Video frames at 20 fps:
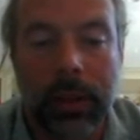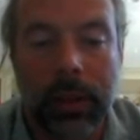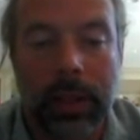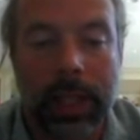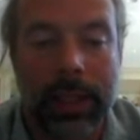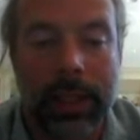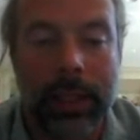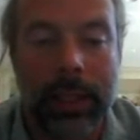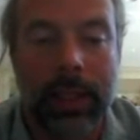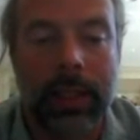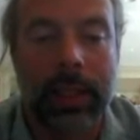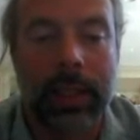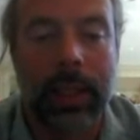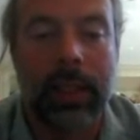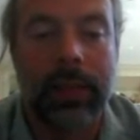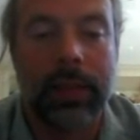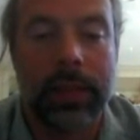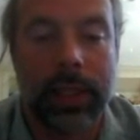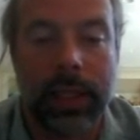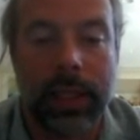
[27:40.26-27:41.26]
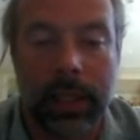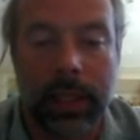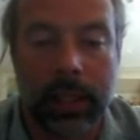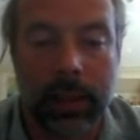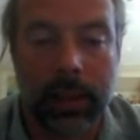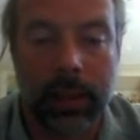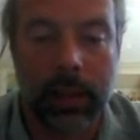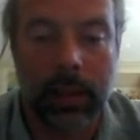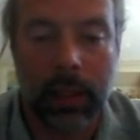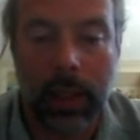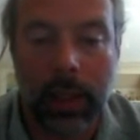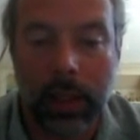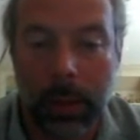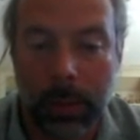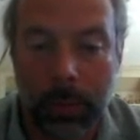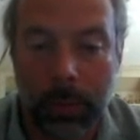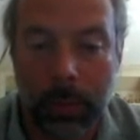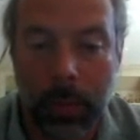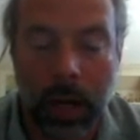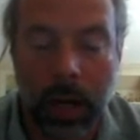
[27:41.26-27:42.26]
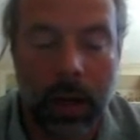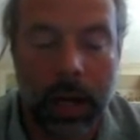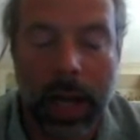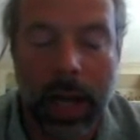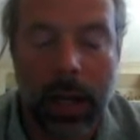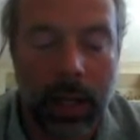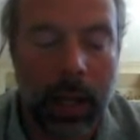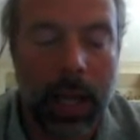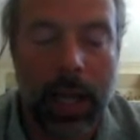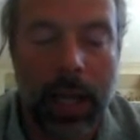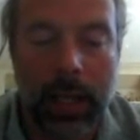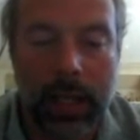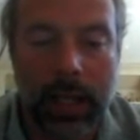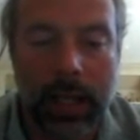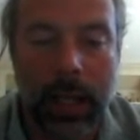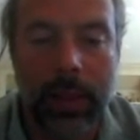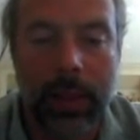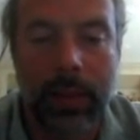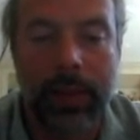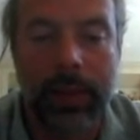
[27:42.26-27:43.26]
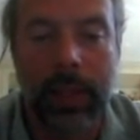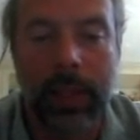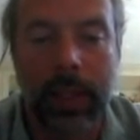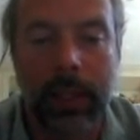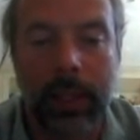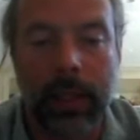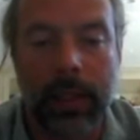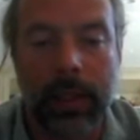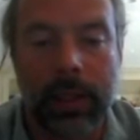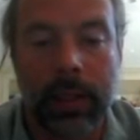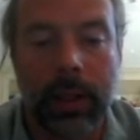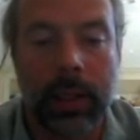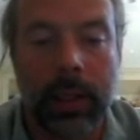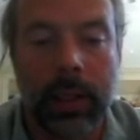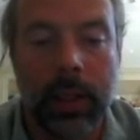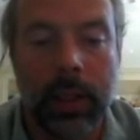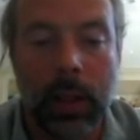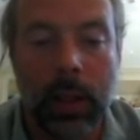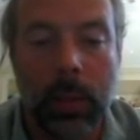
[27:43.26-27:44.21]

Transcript: less than a tenth of a second, or at a tenth of a second, sorry.